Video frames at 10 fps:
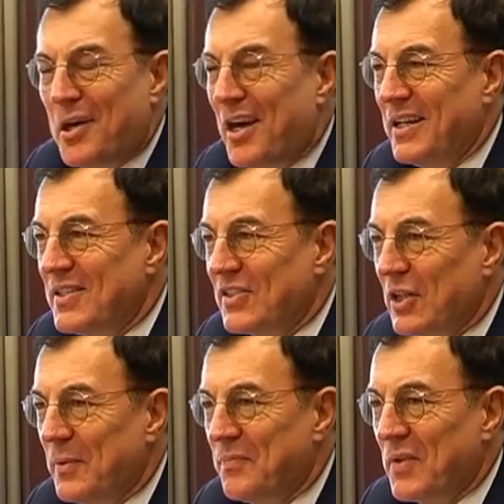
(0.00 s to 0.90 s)
and it's
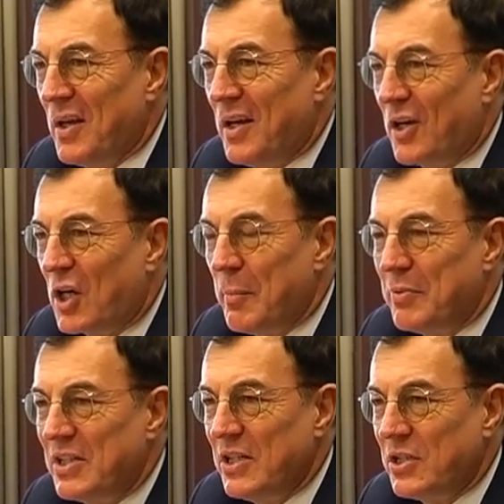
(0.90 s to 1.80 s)
a
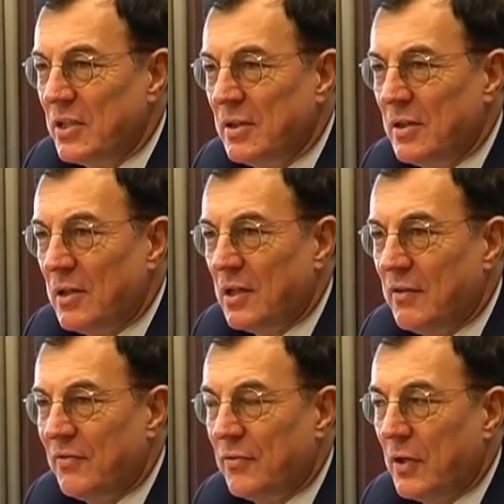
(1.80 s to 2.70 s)
competition of